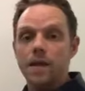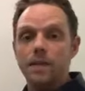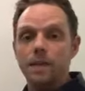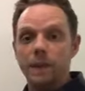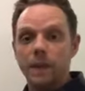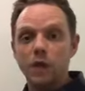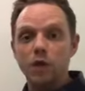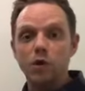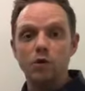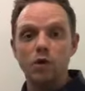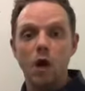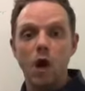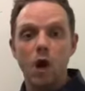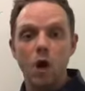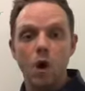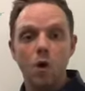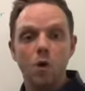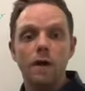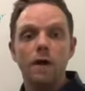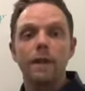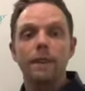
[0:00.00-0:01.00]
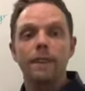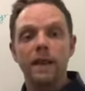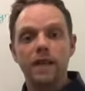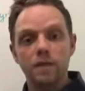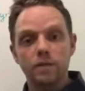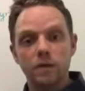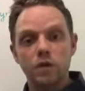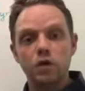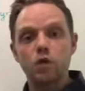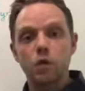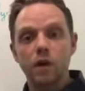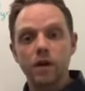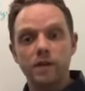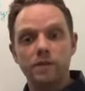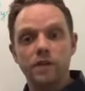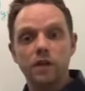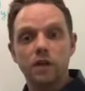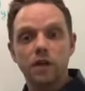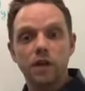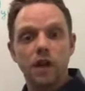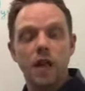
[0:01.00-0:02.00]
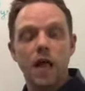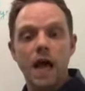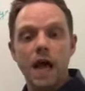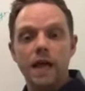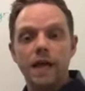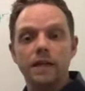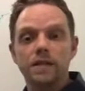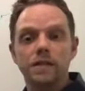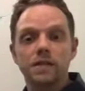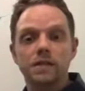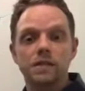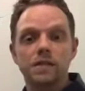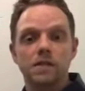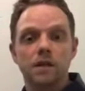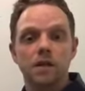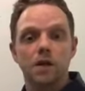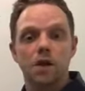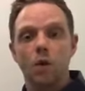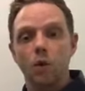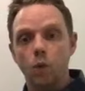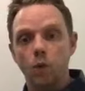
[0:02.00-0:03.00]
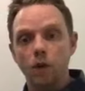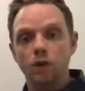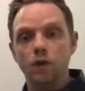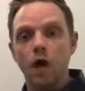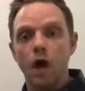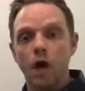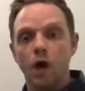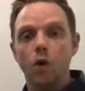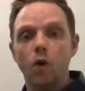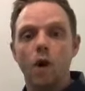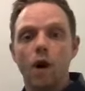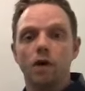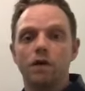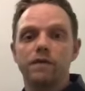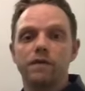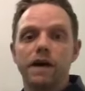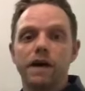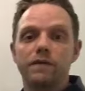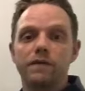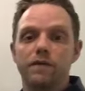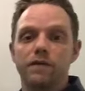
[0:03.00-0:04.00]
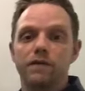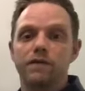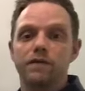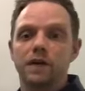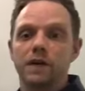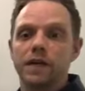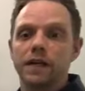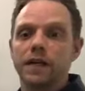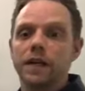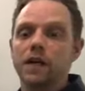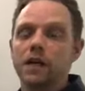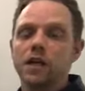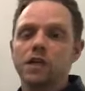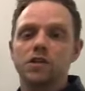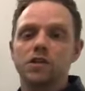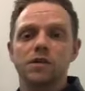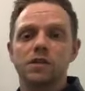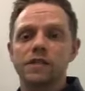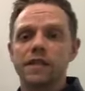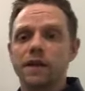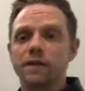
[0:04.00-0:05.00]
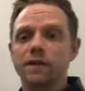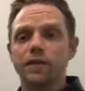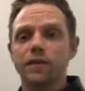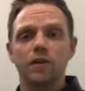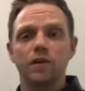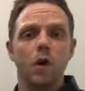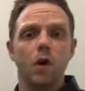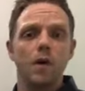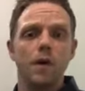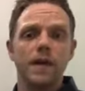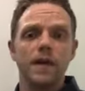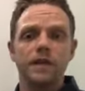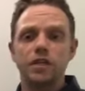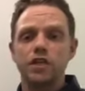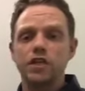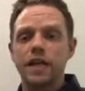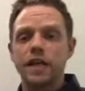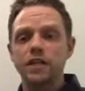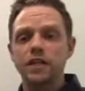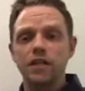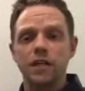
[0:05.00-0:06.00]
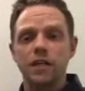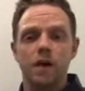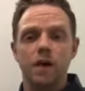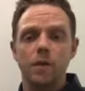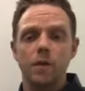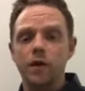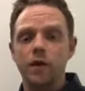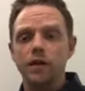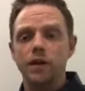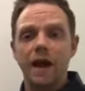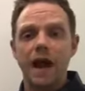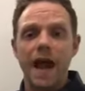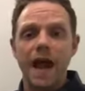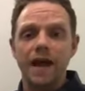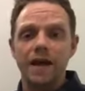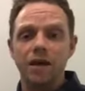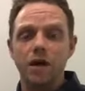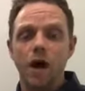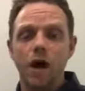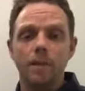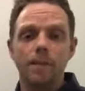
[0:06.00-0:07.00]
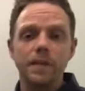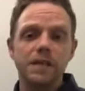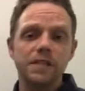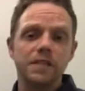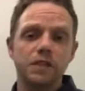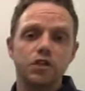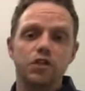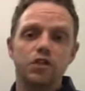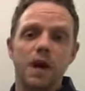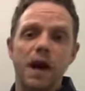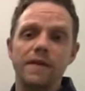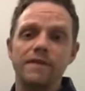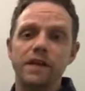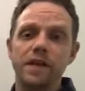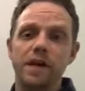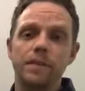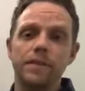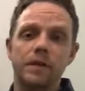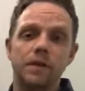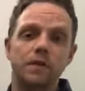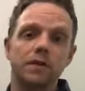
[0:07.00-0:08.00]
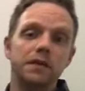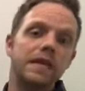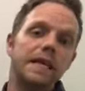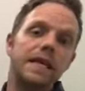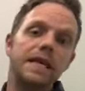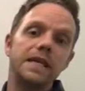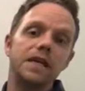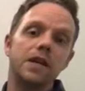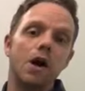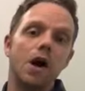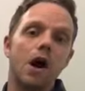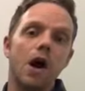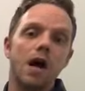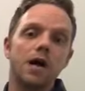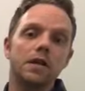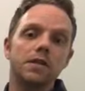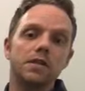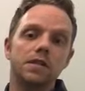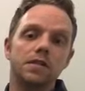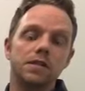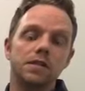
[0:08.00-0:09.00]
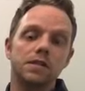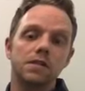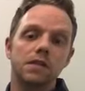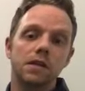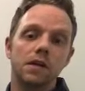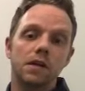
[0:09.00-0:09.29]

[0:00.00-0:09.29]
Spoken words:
you know that the majority of your clients will not qualify for funding. So instead of throwing and changing up all your ad copies and driving up your lead costs,